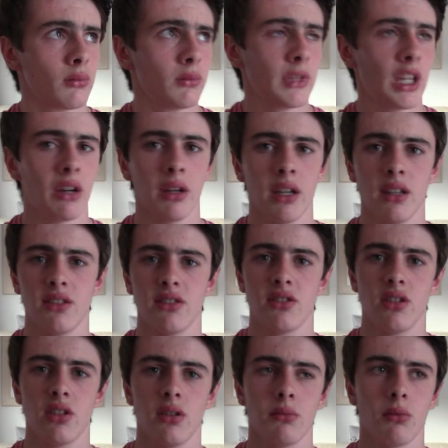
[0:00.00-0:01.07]
Now here's
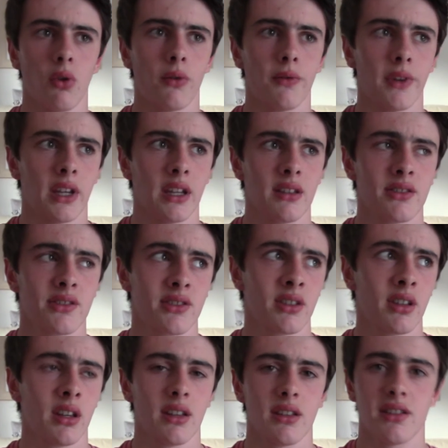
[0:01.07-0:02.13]
two more things.
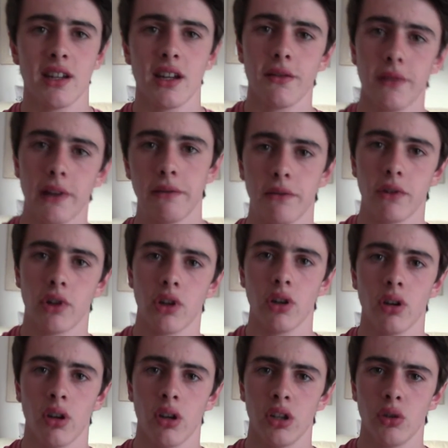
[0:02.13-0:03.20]
South
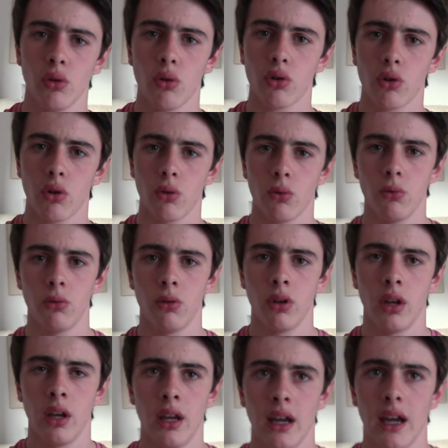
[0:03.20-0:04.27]
Africa, you're cool.
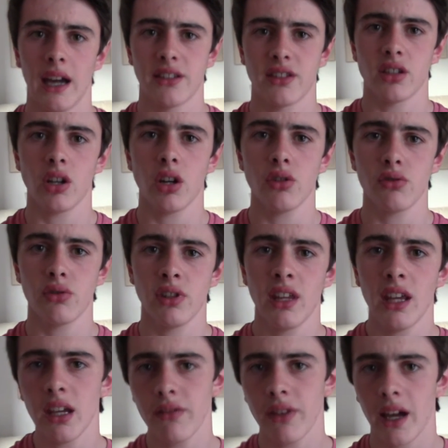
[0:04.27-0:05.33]
As a country,
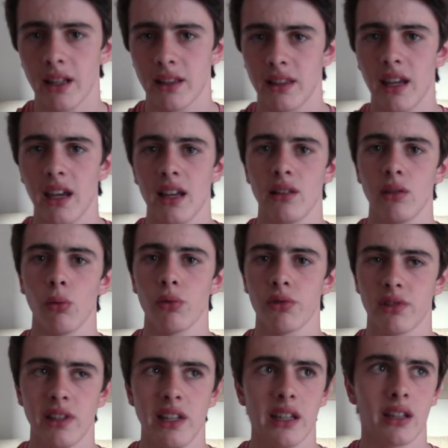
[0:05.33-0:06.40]
they've had their
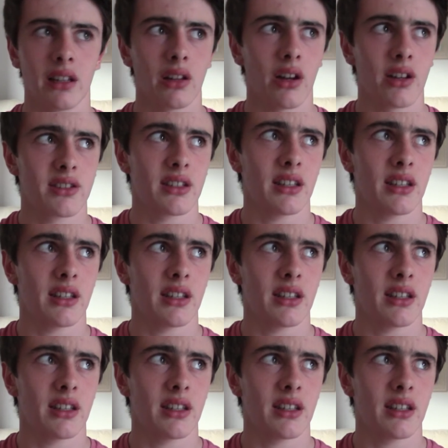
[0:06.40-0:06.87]
laws legalised.